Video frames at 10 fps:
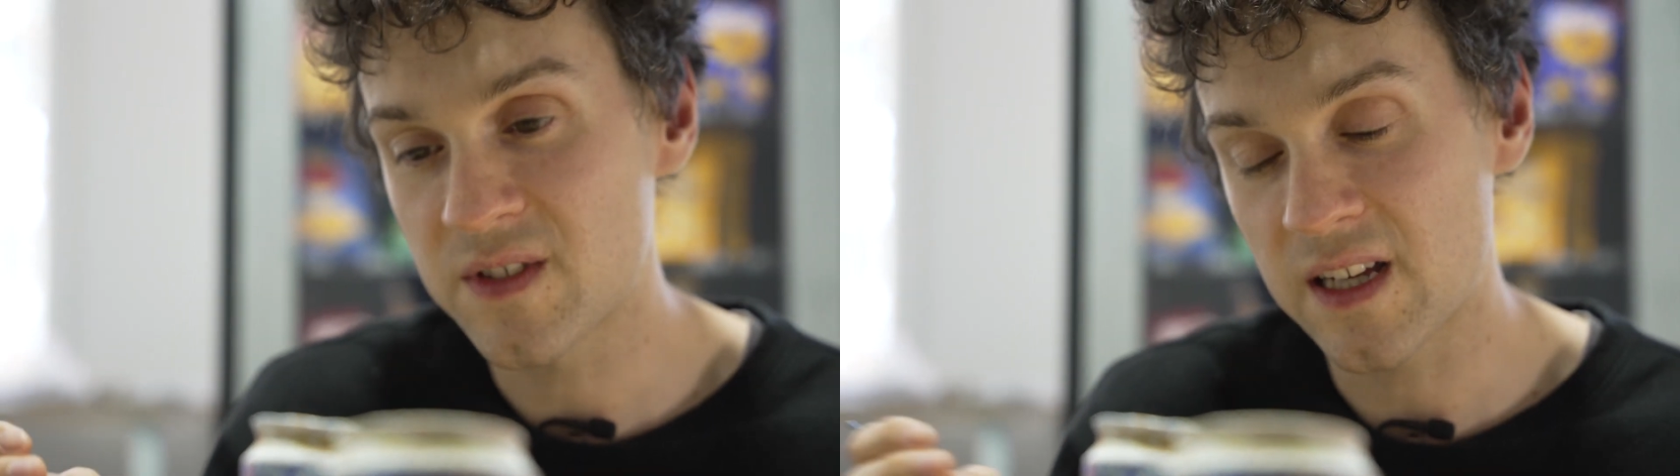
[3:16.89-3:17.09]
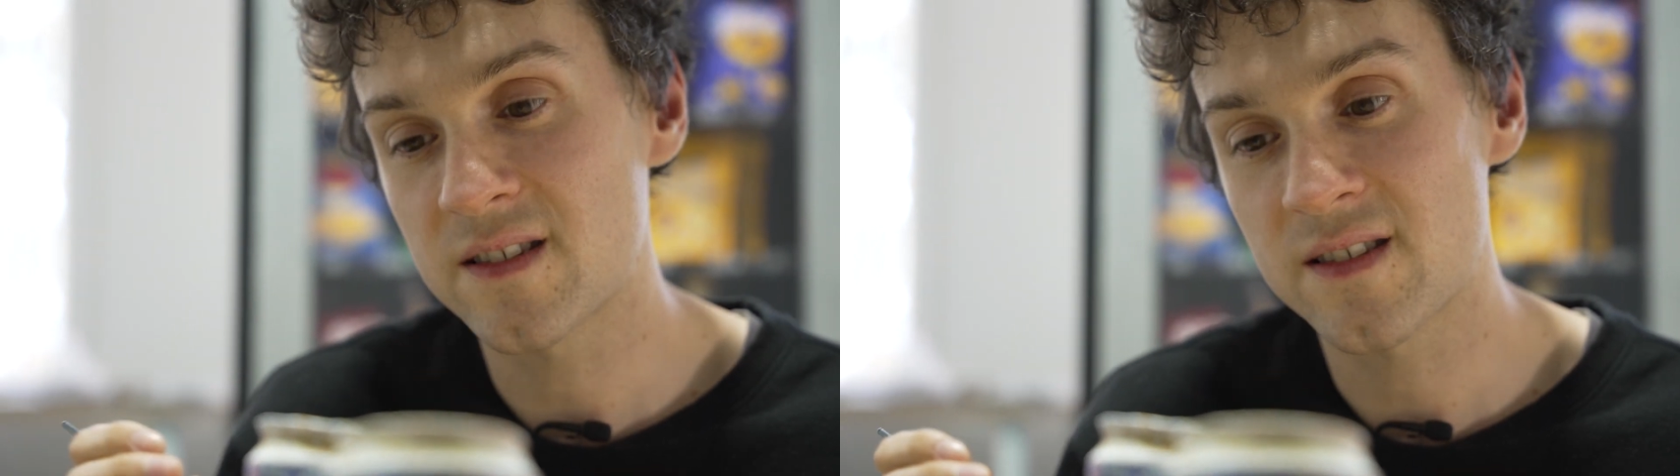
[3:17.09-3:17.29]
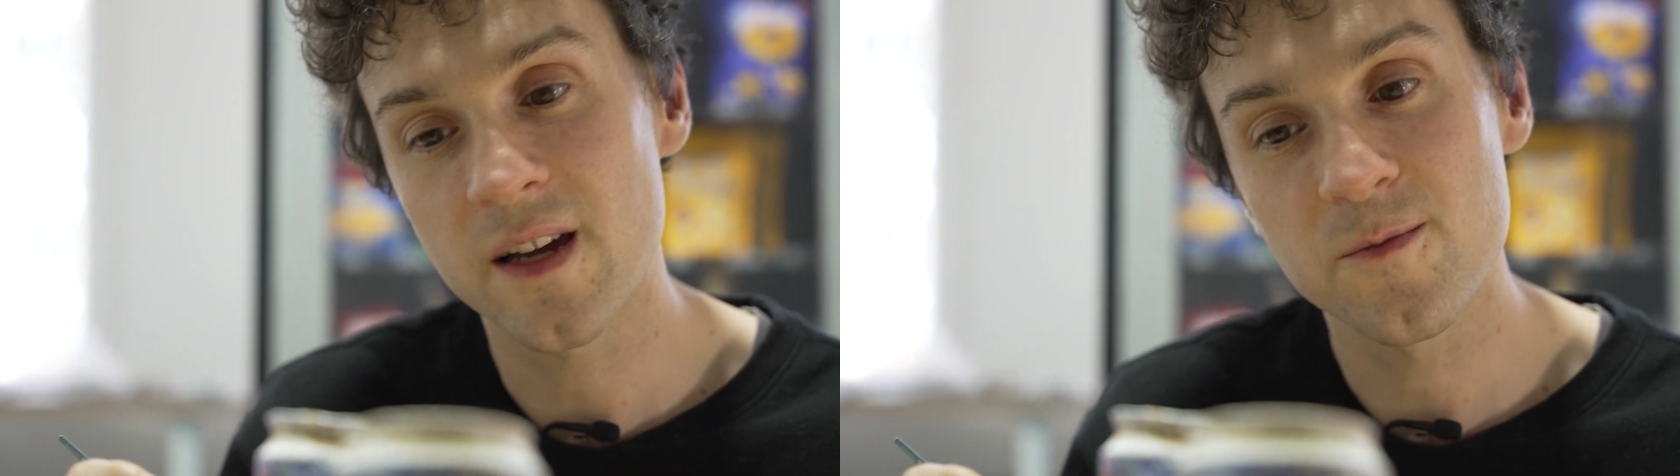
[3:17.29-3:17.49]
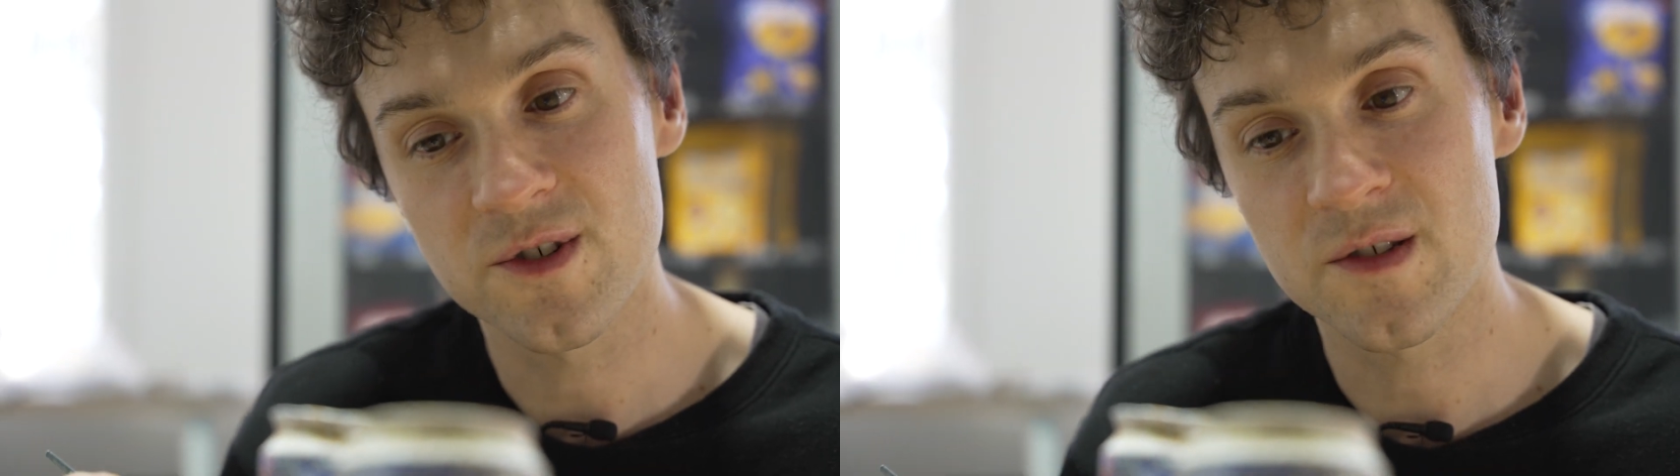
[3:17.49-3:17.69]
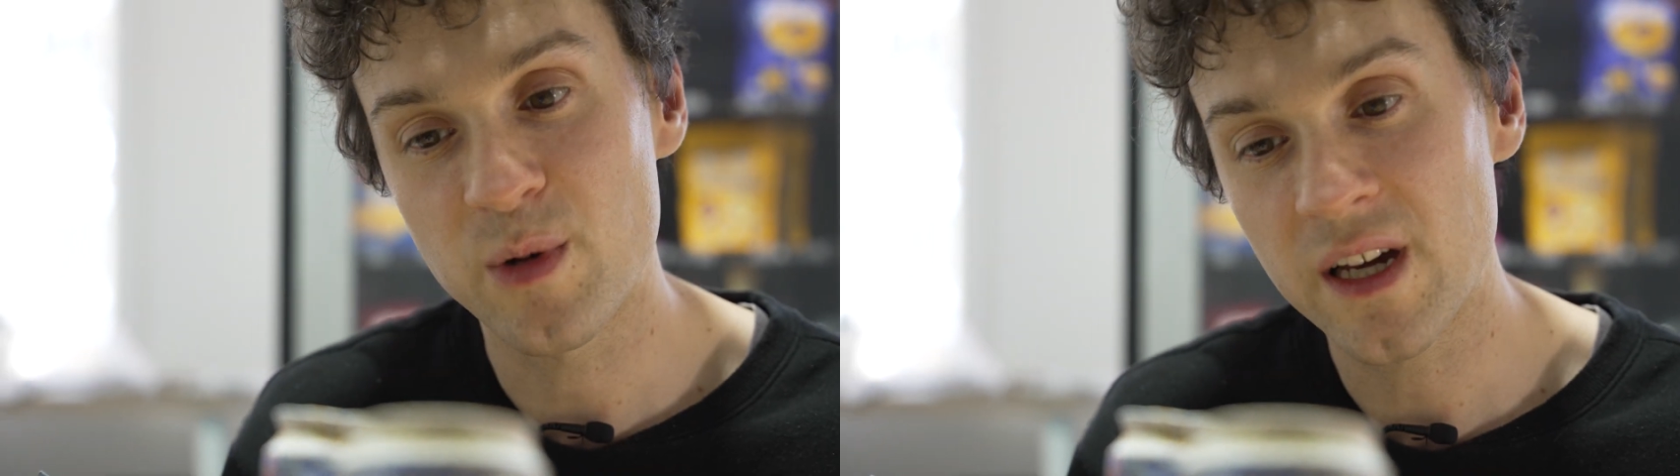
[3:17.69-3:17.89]
that same
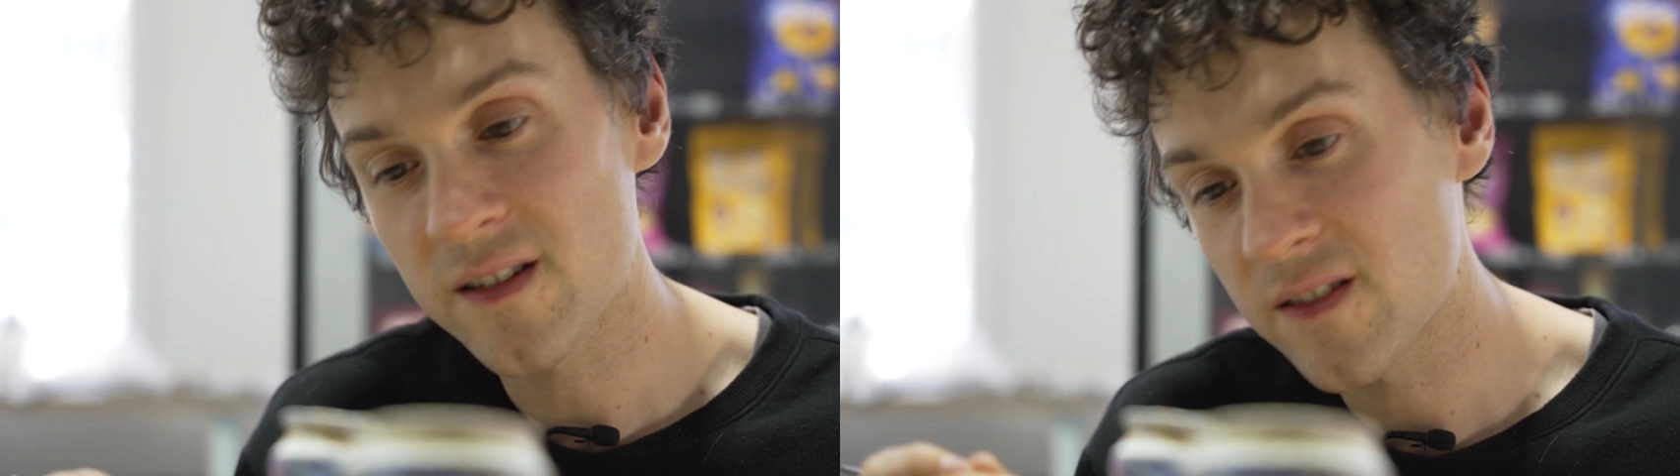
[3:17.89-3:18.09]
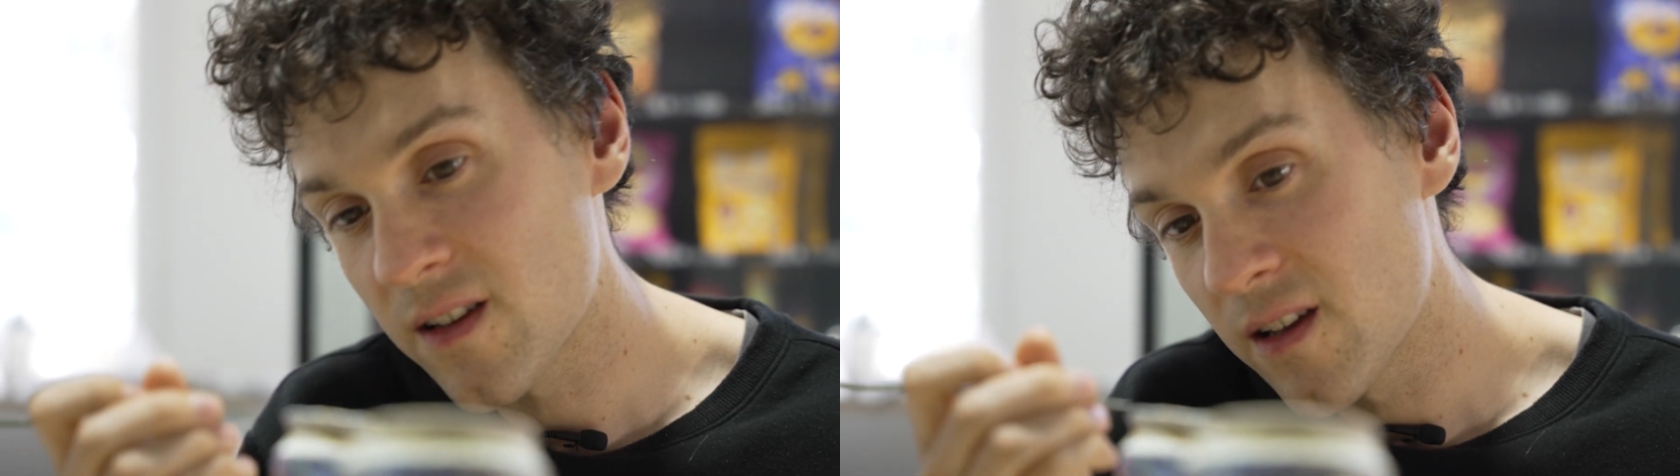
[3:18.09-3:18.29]
respect.